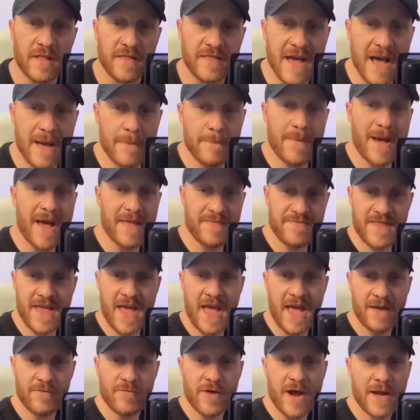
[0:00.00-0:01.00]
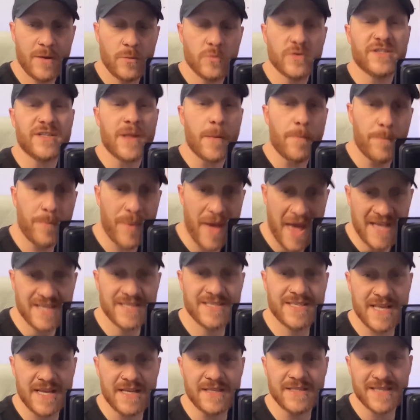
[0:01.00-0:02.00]
That man there, right, was the
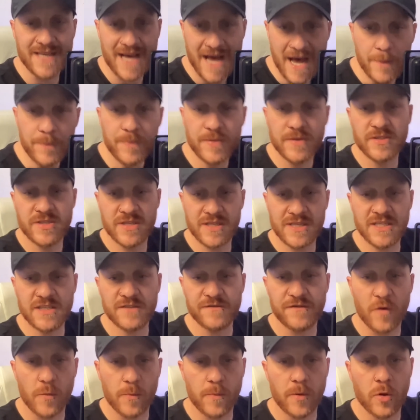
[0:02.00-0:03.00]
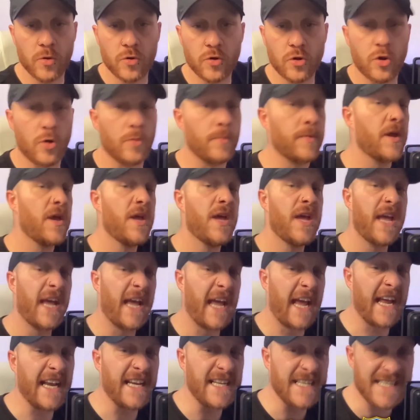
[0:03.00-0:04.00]
best thing to happen to this football club
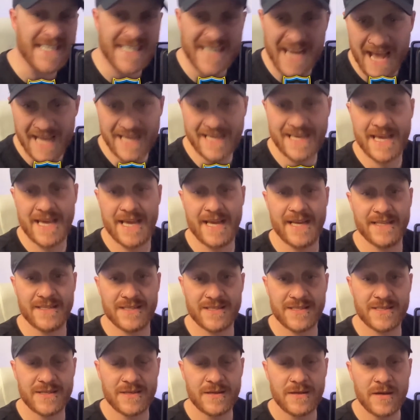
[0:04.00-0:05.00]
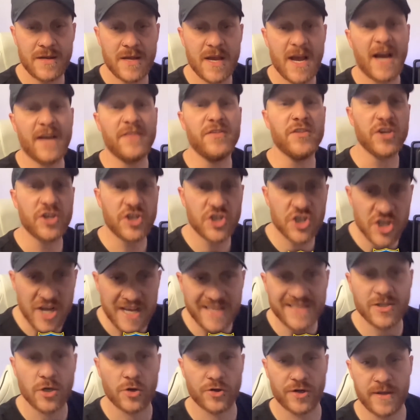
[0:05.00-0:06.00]
in decades. And they
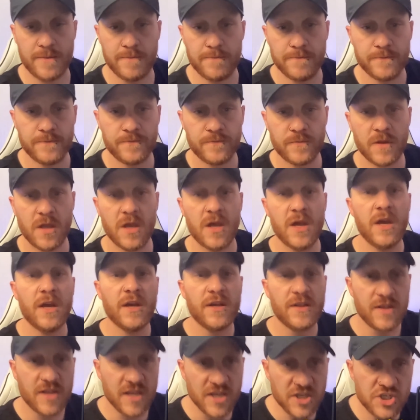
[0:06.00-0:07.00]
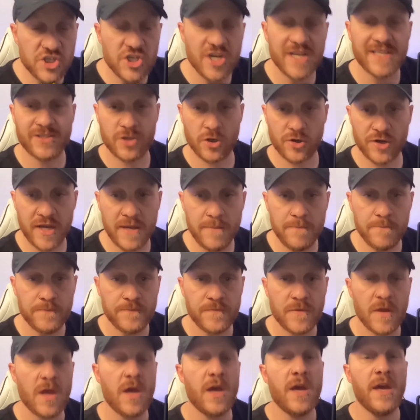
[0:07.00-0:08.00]
shit on him. And they shit on him.
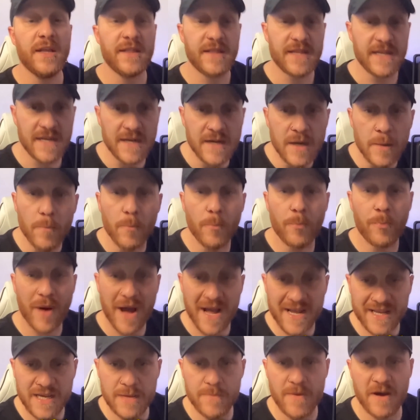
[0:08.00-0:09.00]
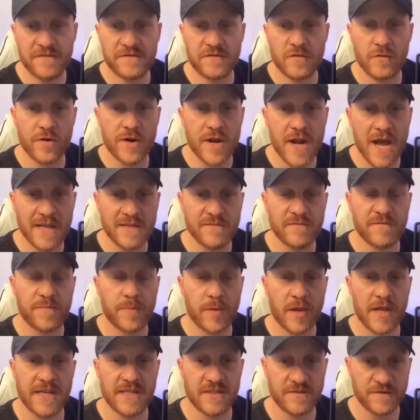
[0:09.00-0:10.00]
They didn't back him after a 9th
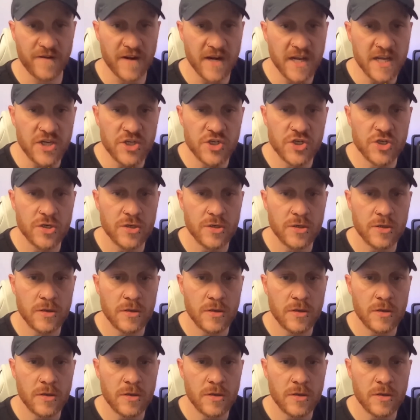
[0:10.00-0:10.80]
place finish.